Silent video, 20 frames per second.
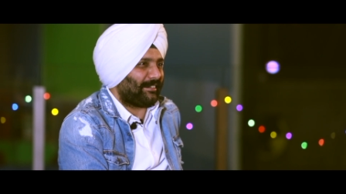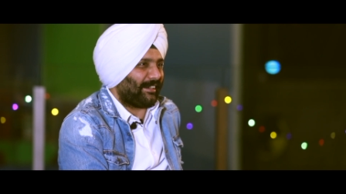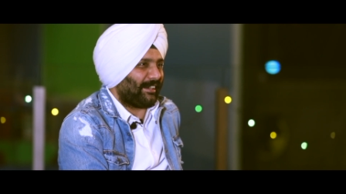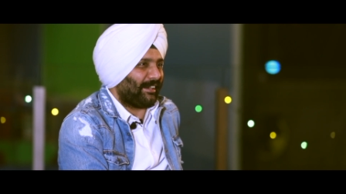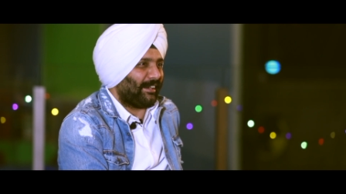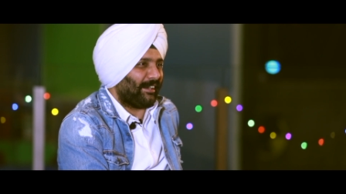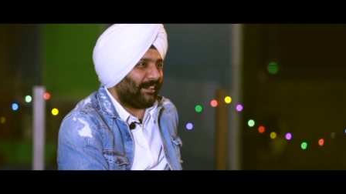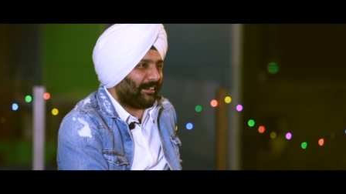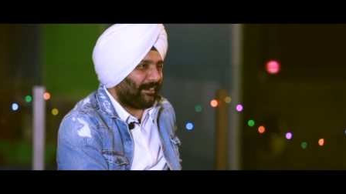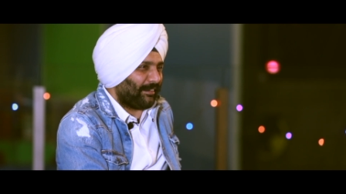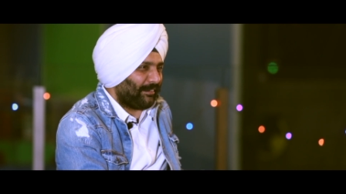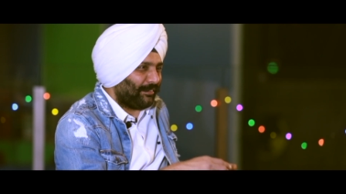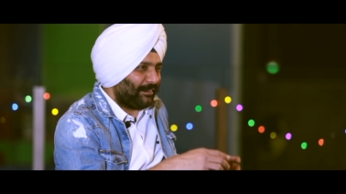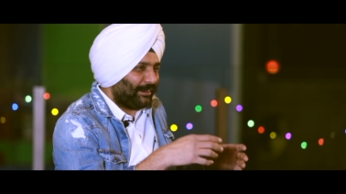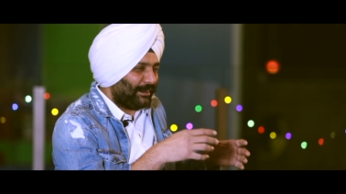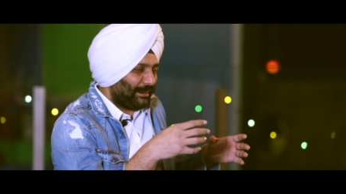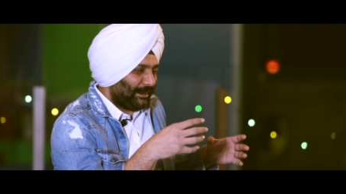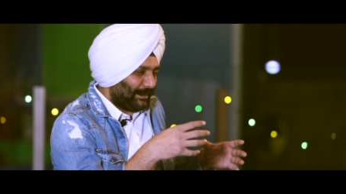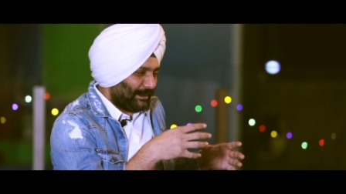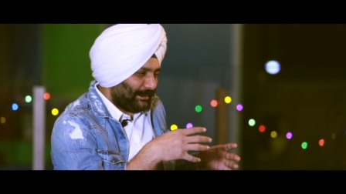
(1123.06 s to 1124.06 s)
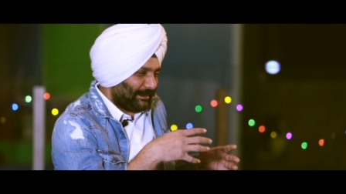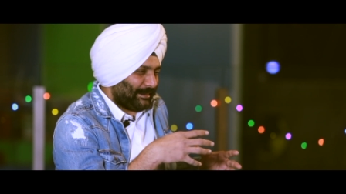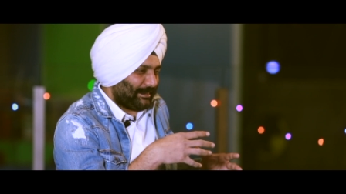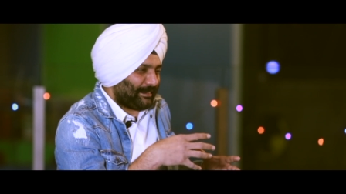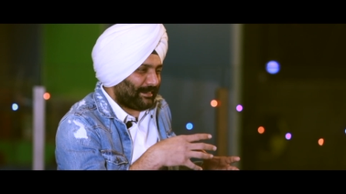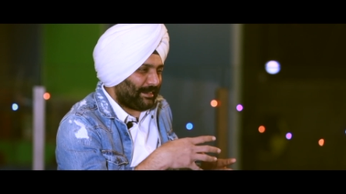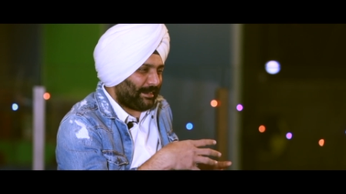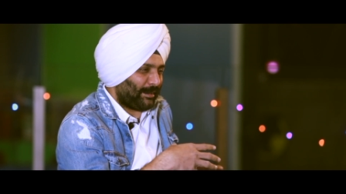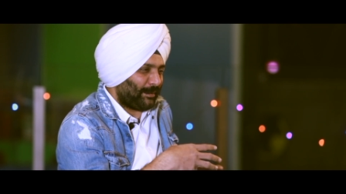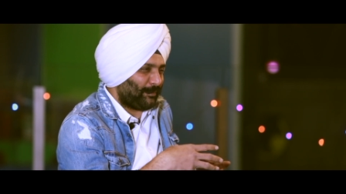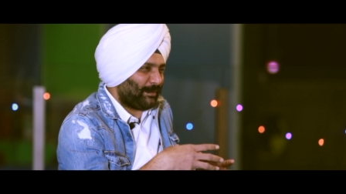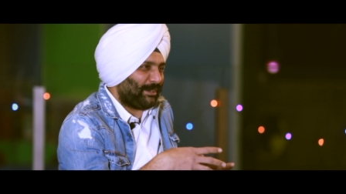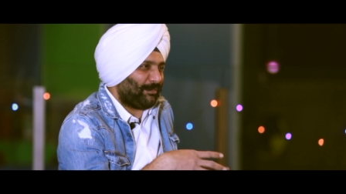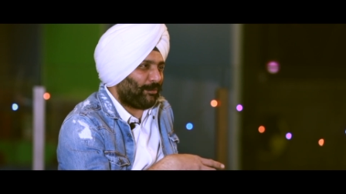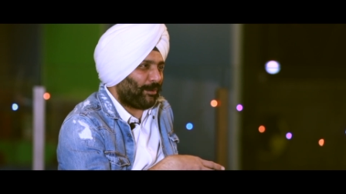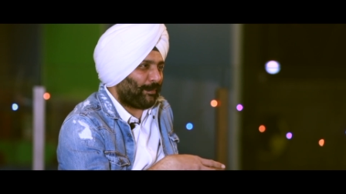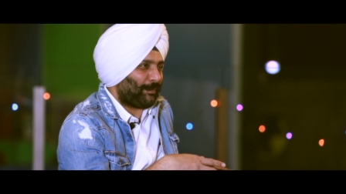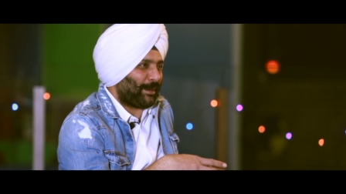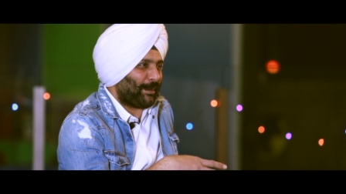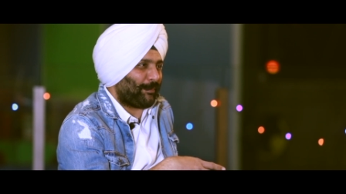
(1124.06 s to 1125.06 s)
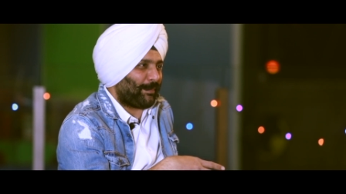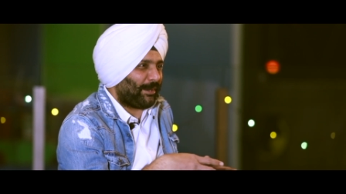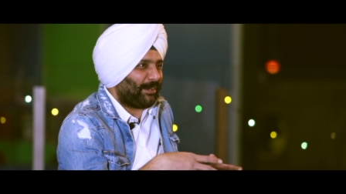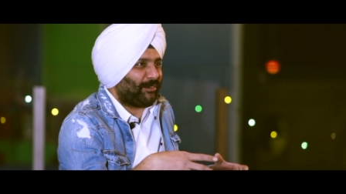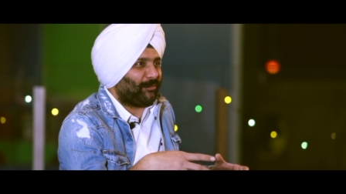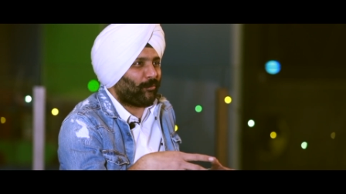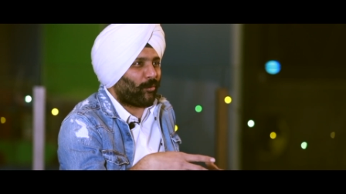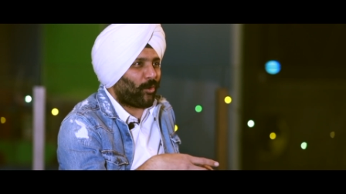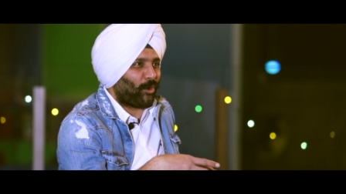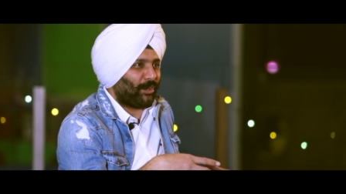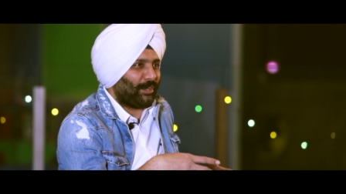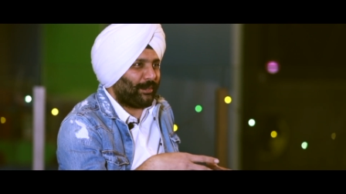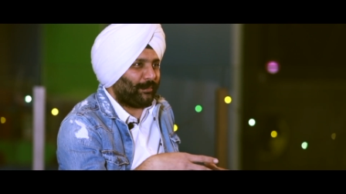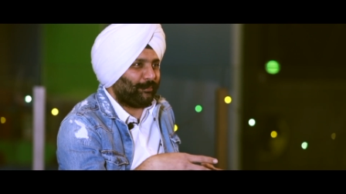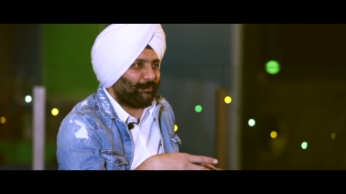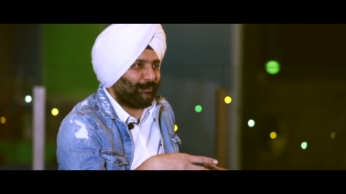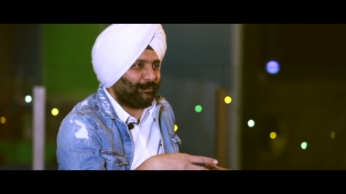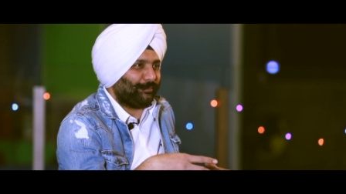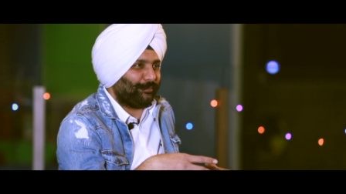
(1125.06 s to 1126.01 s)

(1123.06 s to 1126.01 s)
and the ceremony where people involved